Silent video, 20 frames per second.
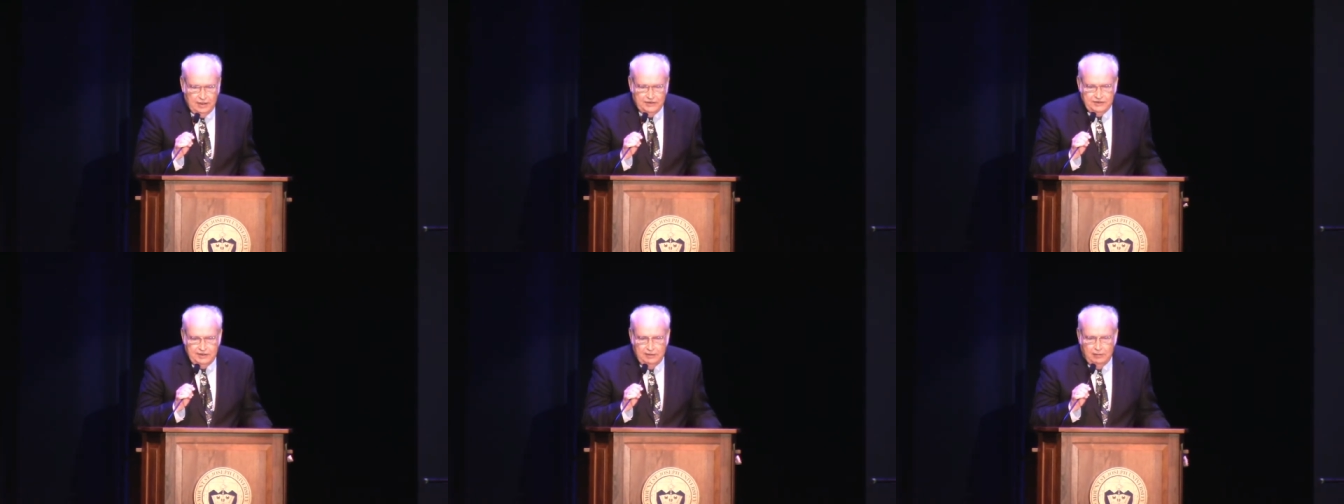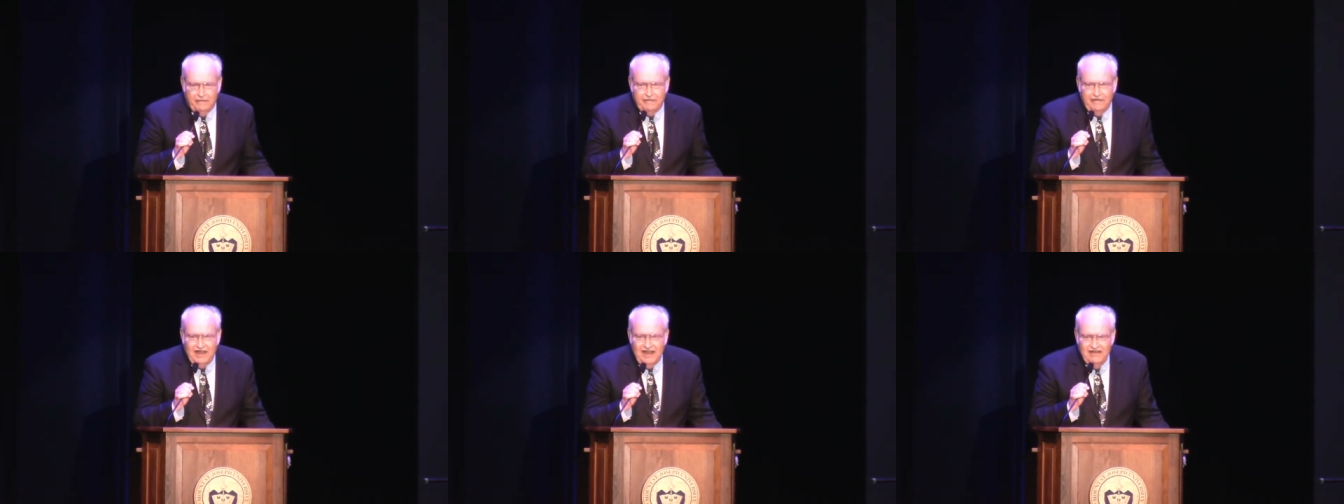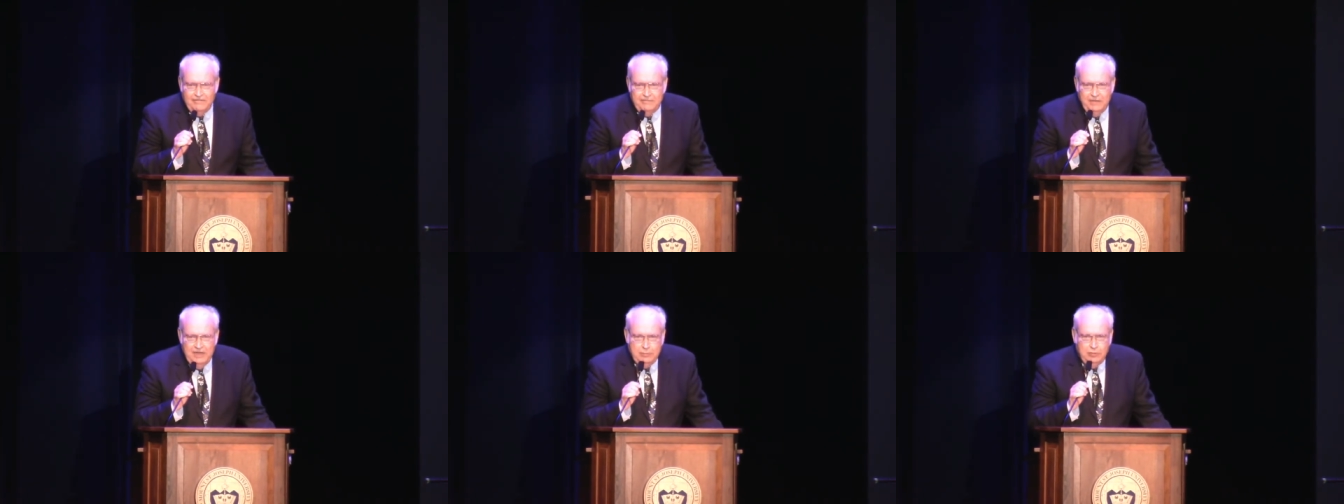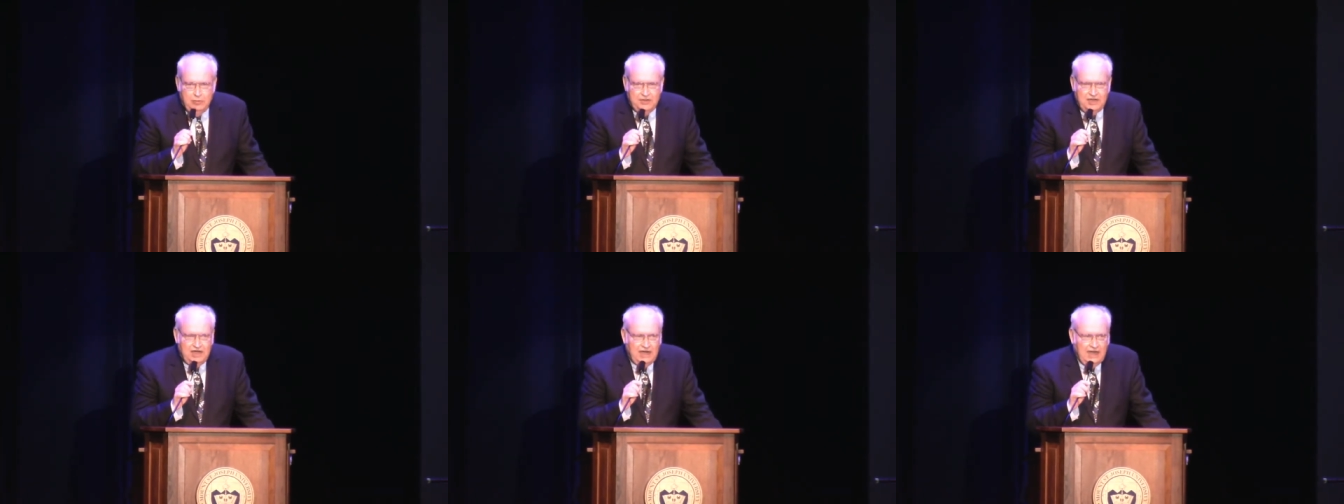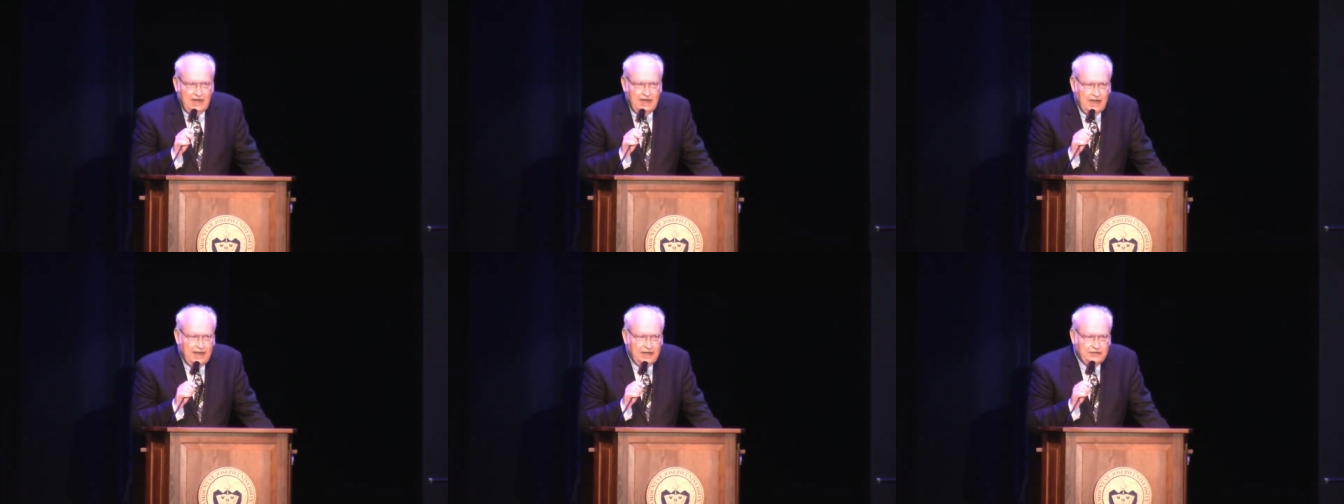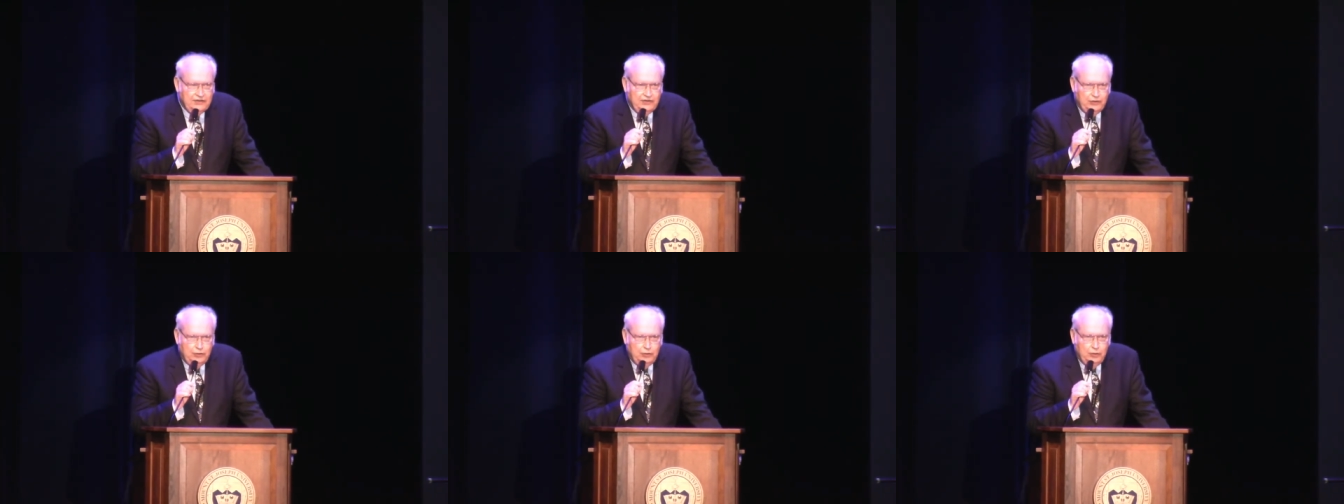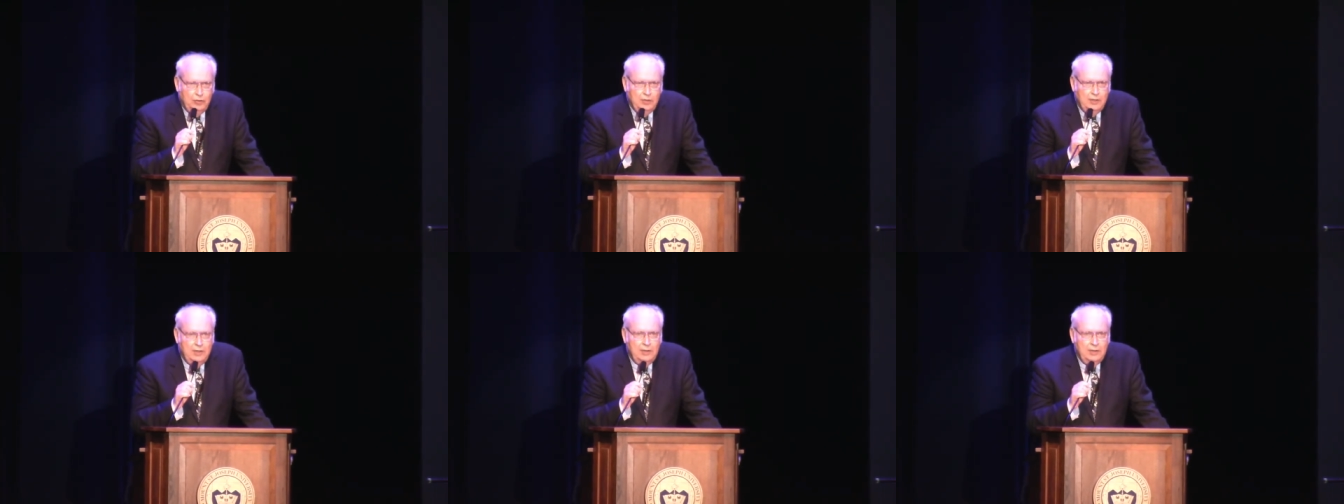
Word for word: there are five people that I'd like to